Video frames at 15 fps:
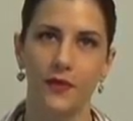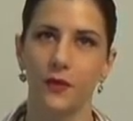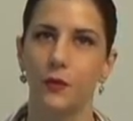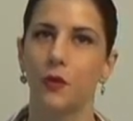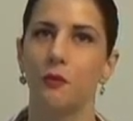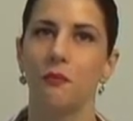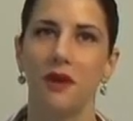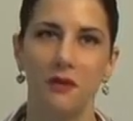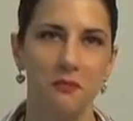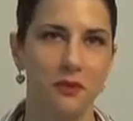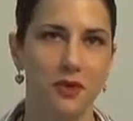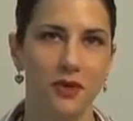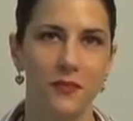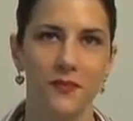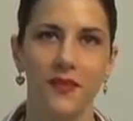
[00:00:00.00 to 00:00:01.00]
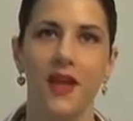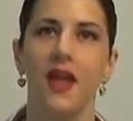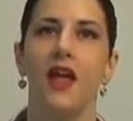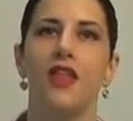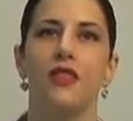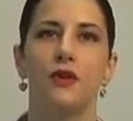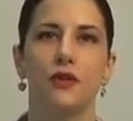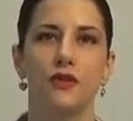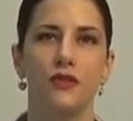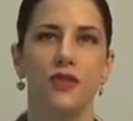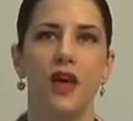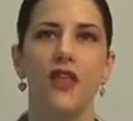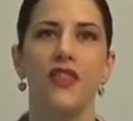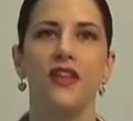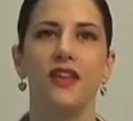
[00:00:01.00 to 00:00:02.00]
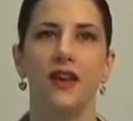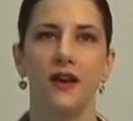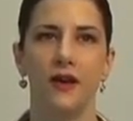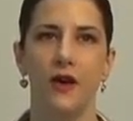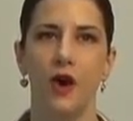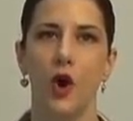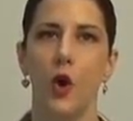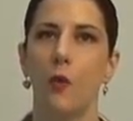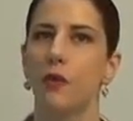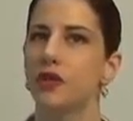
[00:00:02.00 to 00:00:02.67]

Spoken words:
Remember, there is nothing at home